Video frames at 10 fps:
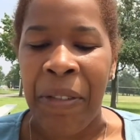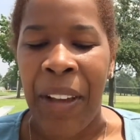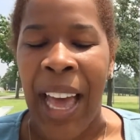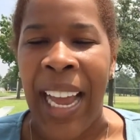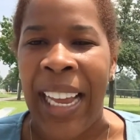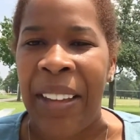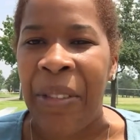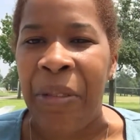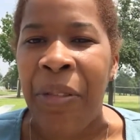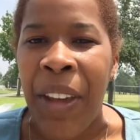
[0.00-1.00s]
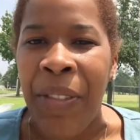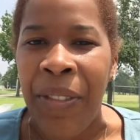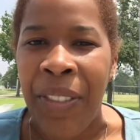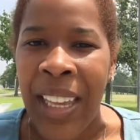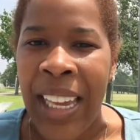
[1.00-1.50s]

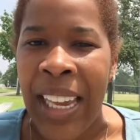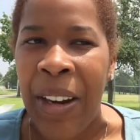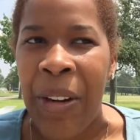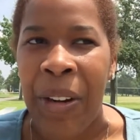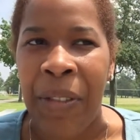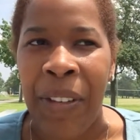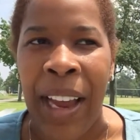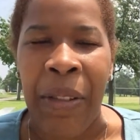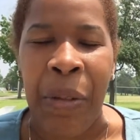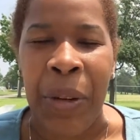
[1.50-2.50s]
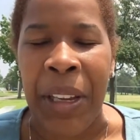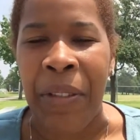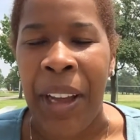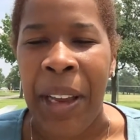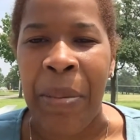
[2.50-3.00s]
5:50 or
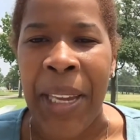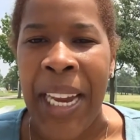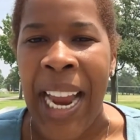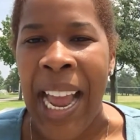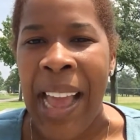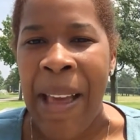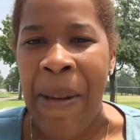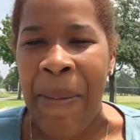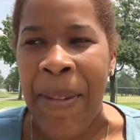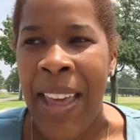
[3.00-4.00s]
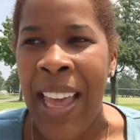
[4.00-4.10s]
5:45 p.m.